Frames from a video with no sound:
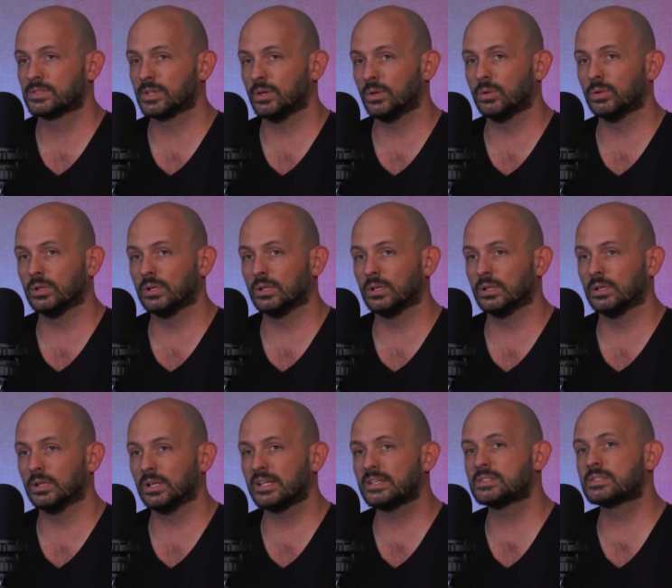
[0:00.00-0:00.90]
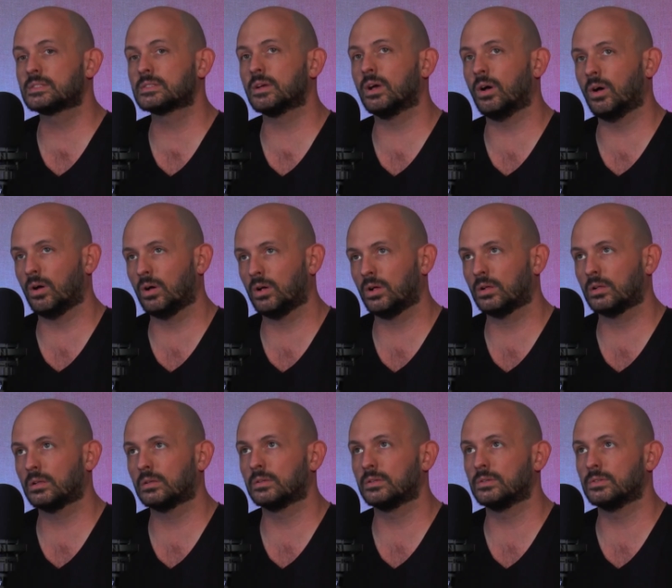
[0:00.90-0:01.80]
So let's
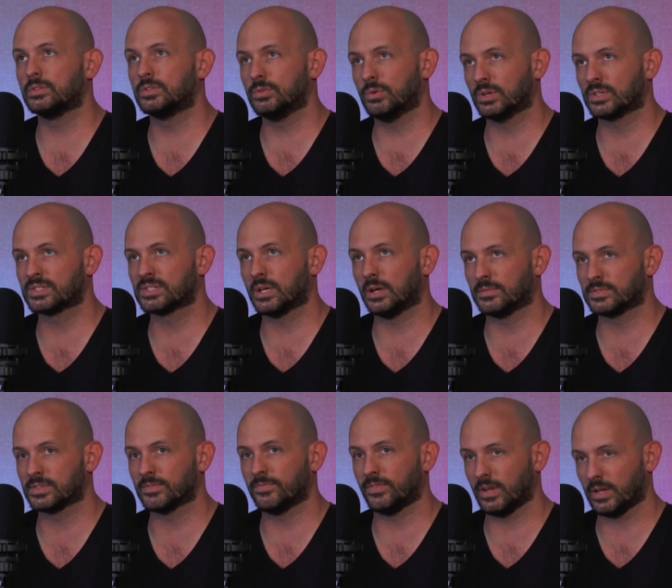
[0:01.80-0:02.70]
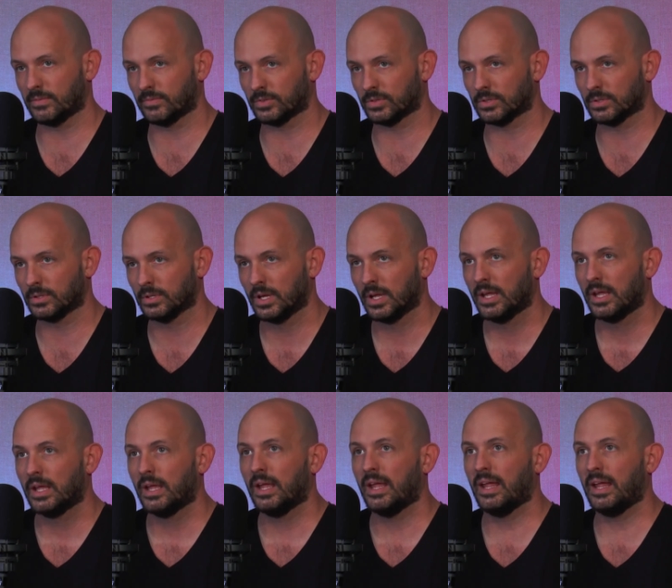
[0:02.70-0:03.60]
all do ourselves a favor
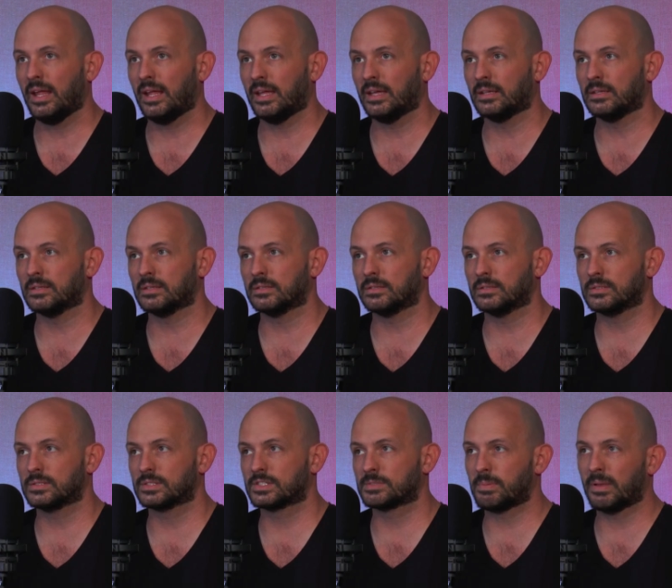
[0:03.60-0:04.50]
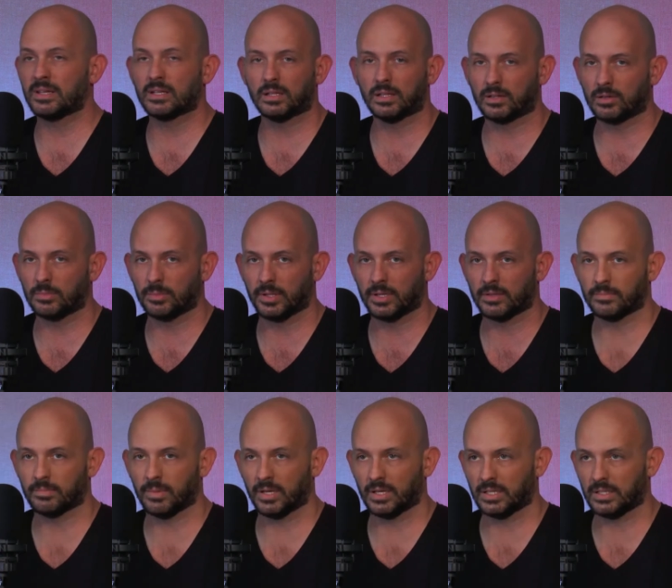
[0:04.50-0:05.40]
and spend a little bit
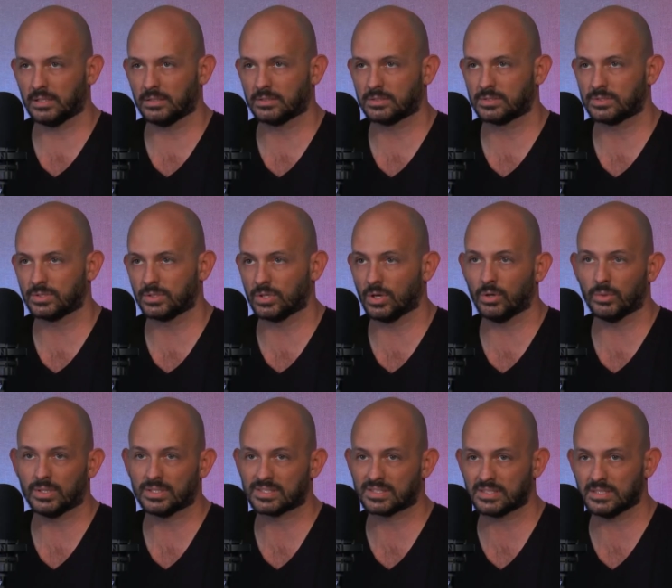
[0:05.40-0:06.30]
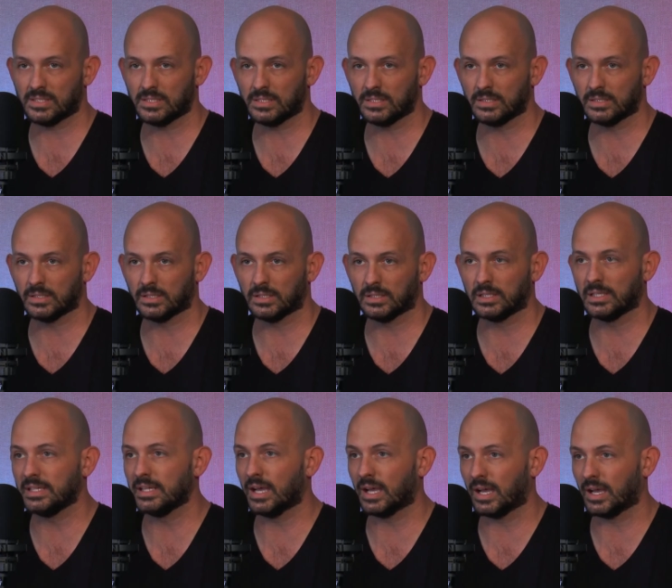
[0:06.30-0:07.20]
of money to go and see
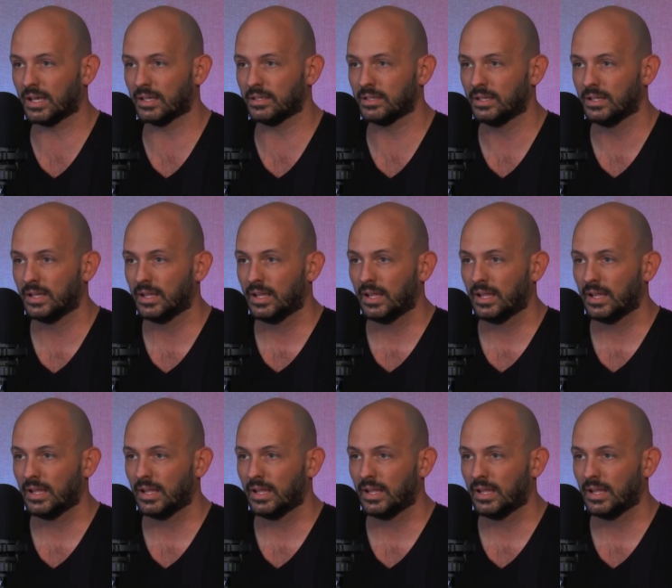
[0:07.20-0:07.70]
Leon